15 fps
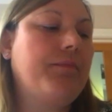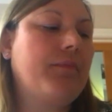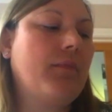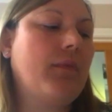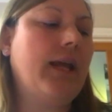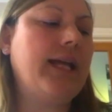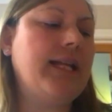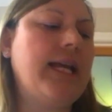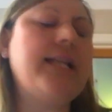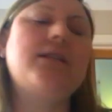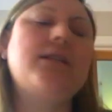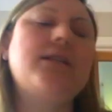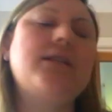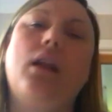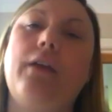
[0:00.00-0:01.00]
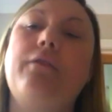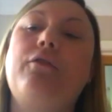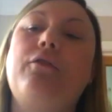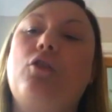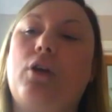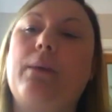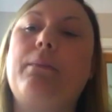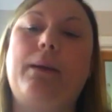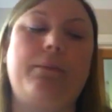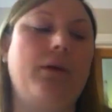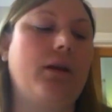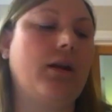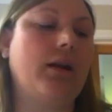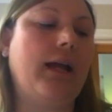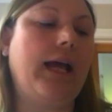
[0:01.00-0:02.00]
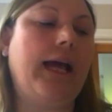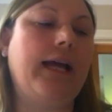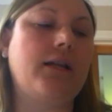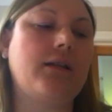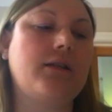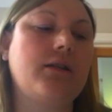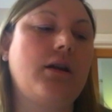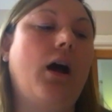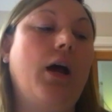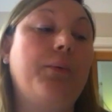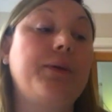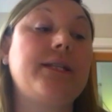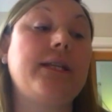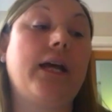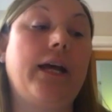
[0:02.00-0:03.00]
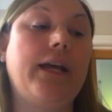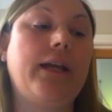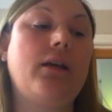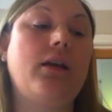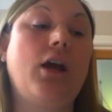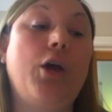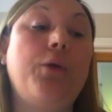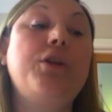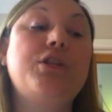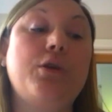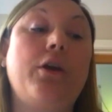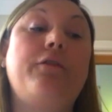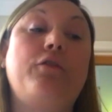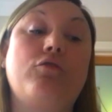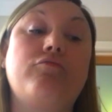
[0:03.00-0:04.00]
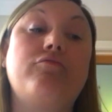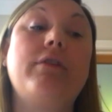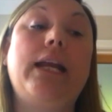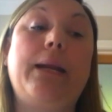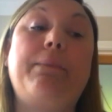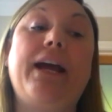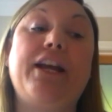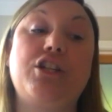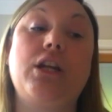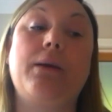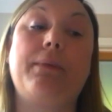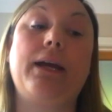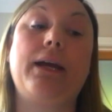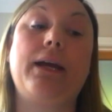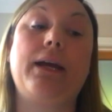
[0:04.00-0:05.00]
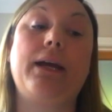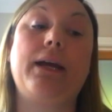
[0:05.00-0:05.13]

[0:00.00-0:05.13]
it's a lifelong commitment. And I would say only do it if you're really passionate about it.